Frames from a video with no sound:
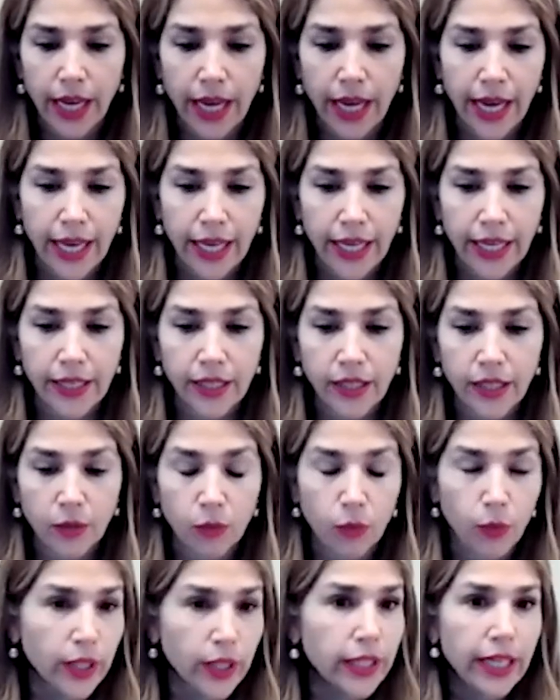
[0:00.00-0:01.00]
And
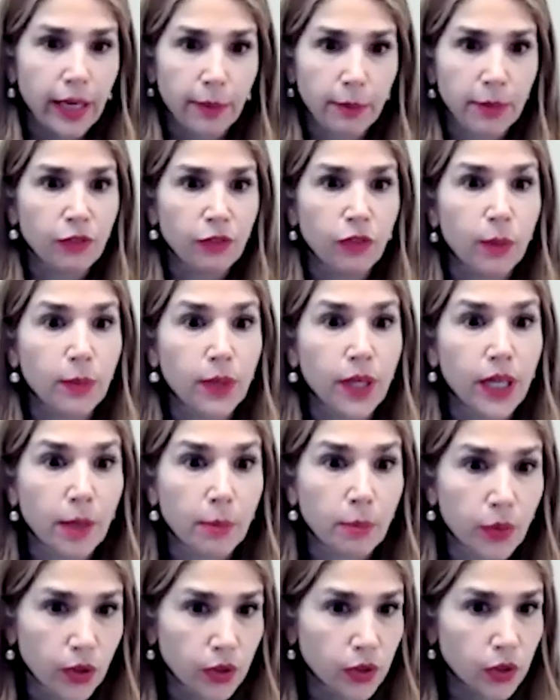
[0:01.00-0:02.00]
really, I mean, from the
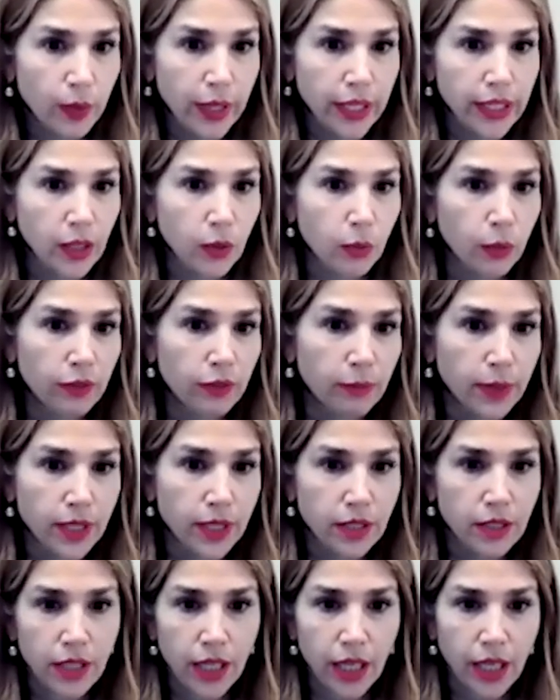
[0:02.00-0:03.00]
numbers, right, that we've
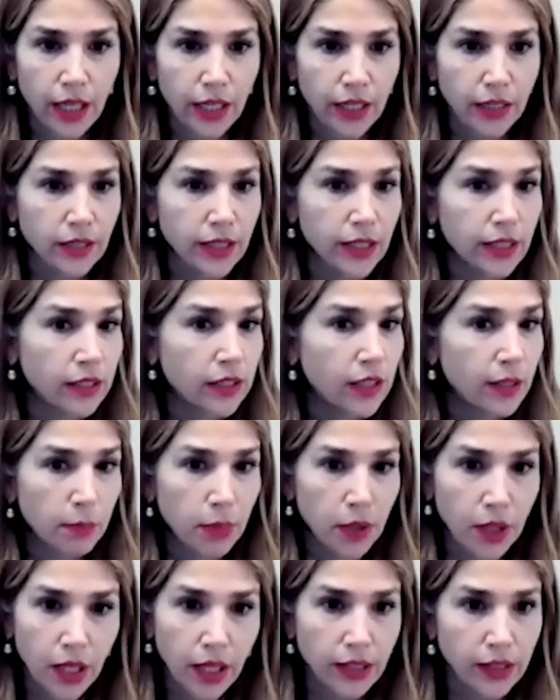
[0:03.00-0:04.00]
been seeing, it's 60
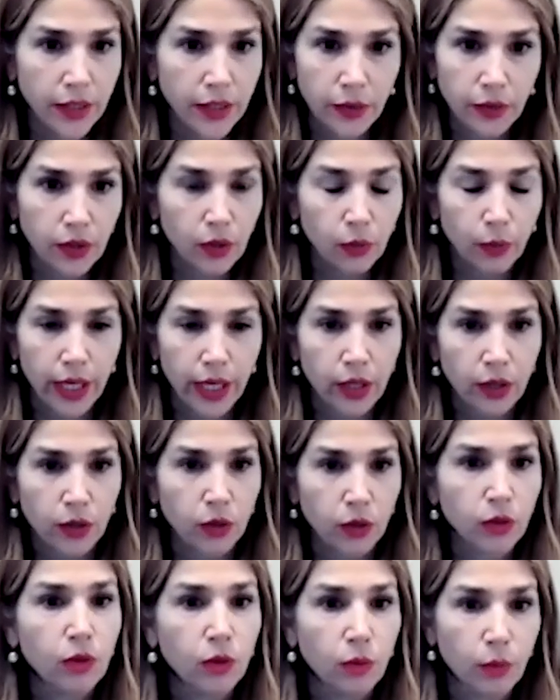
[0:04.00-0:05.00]
plus here in
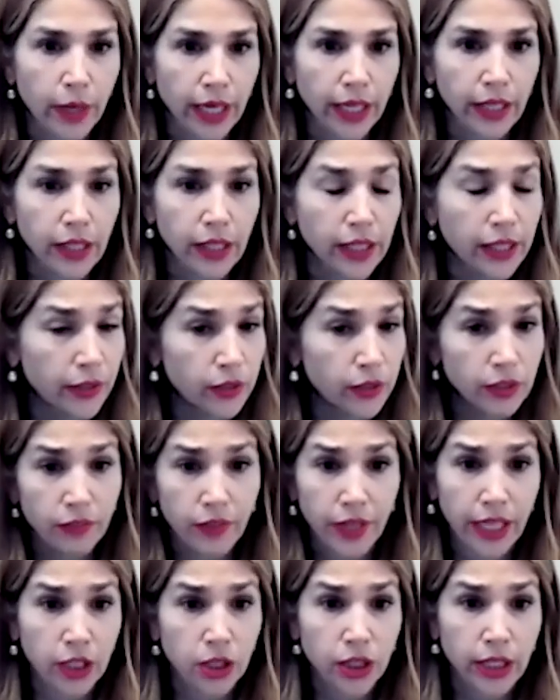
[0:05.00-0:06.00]
Laredo, right, the years of
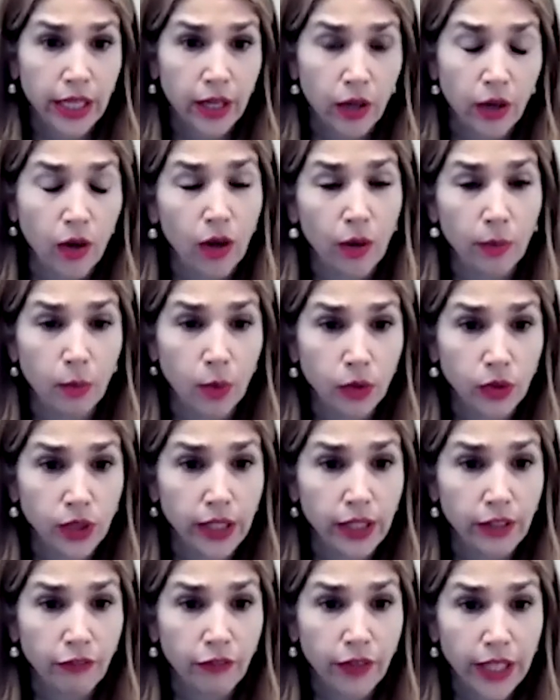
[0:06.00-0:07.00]
age that are
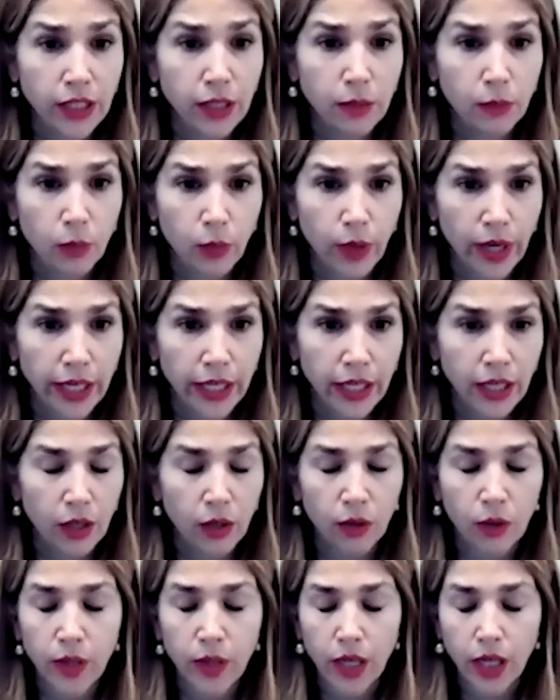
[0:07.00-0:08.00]
mostly affected right
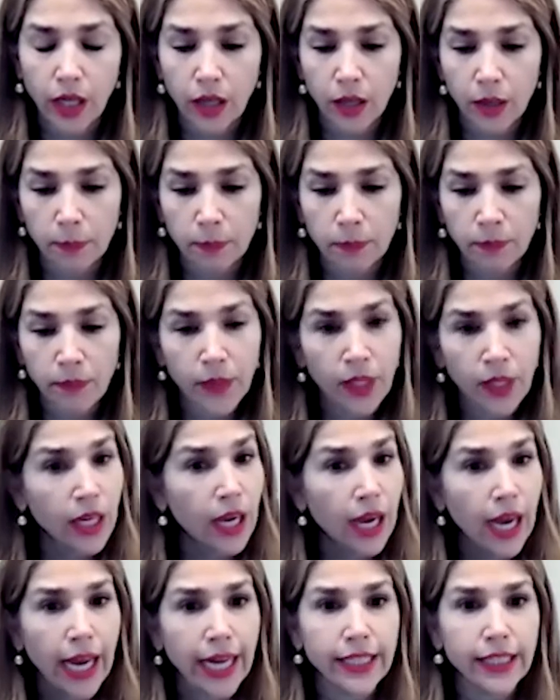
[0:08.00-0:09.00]
now.
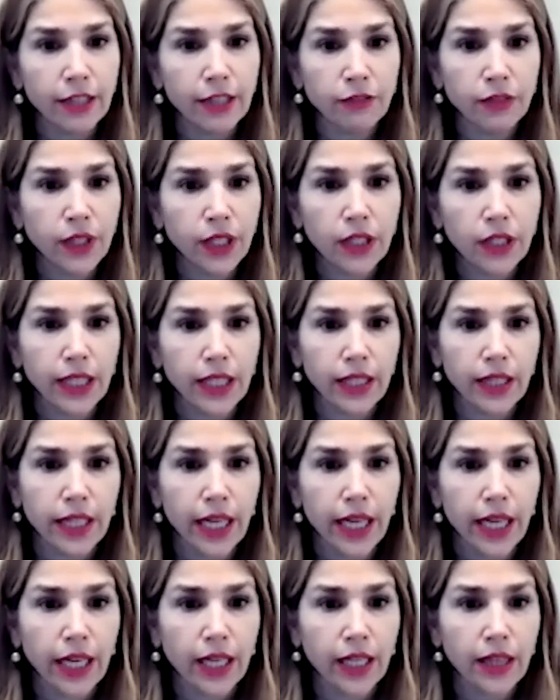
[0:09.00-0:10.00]
I definitely
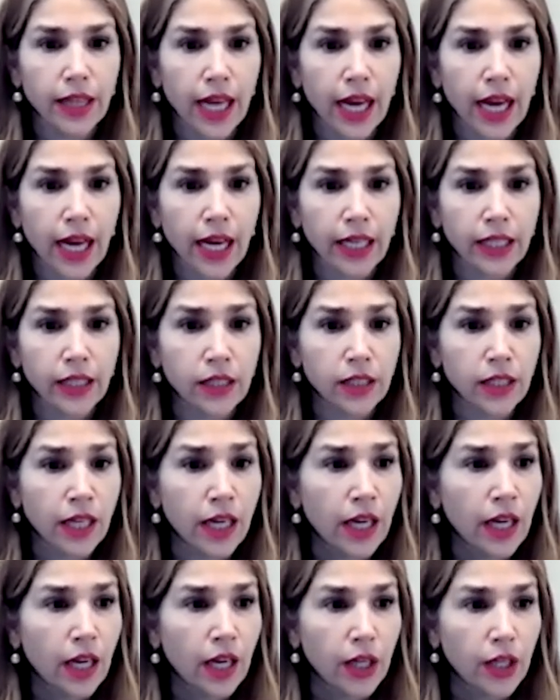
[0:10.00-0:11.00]
think that,
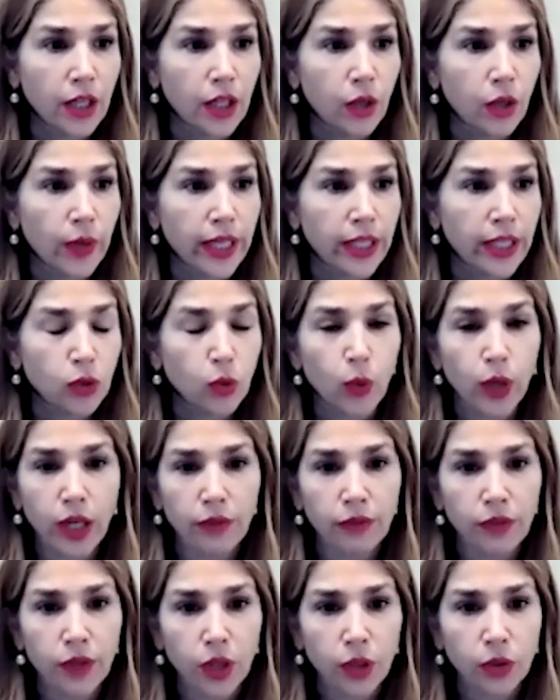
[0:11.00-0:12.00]
you know, it's one
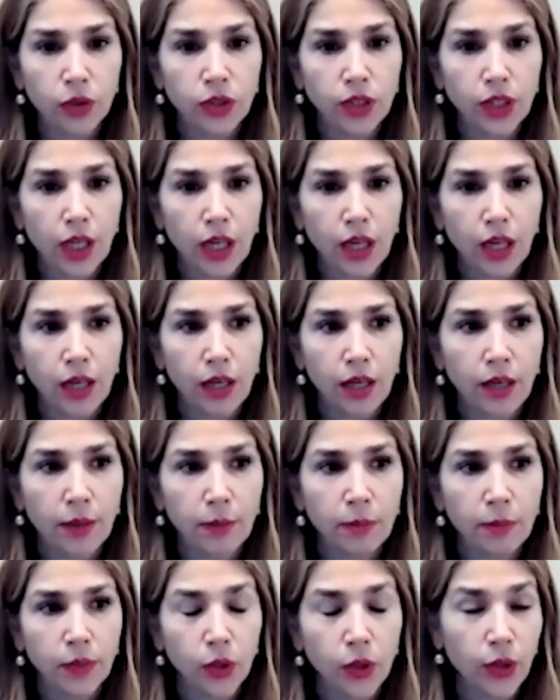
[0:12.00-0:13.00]
of those,
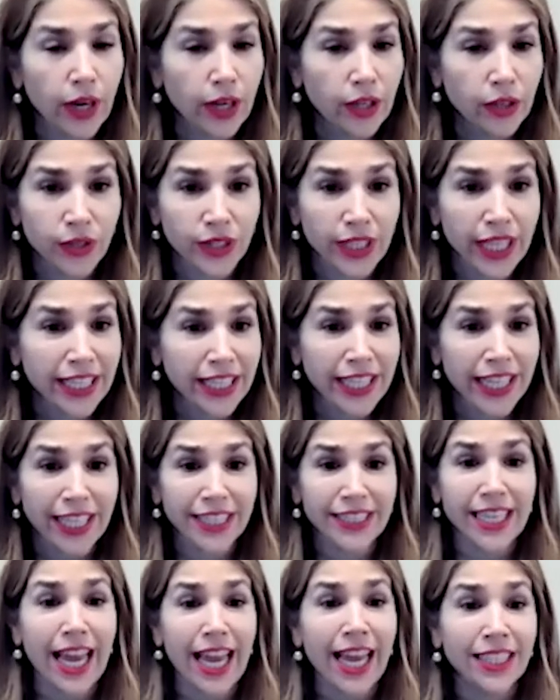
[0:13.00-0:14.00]
there's like an
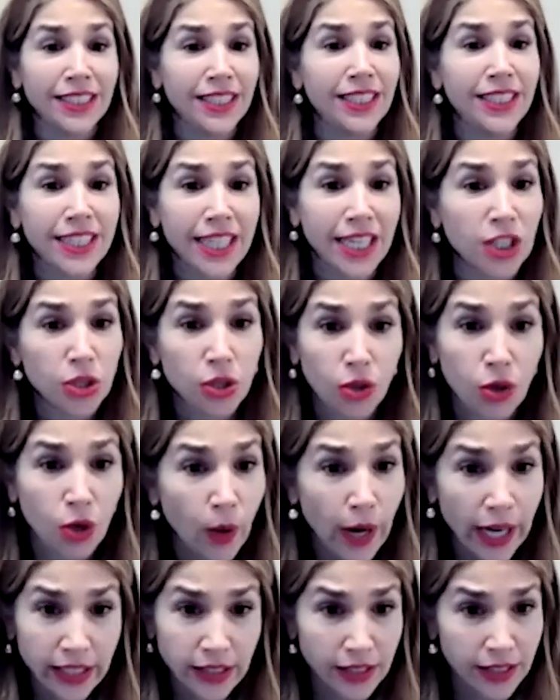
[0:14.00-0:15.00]
existential
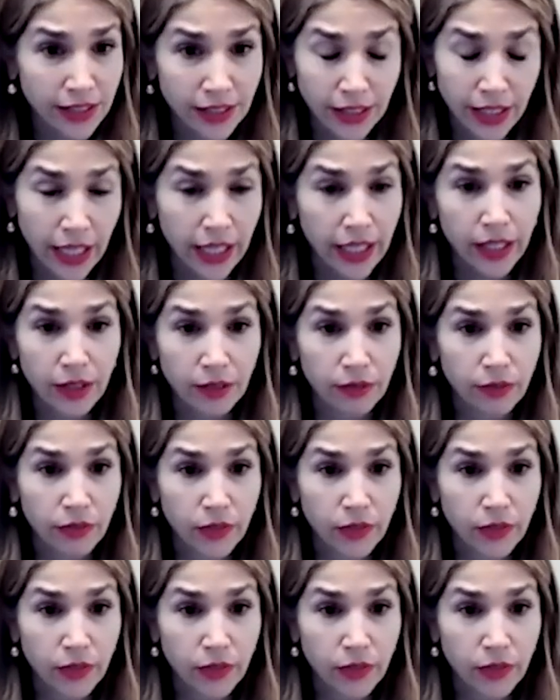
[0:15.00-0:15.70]
crisis kind of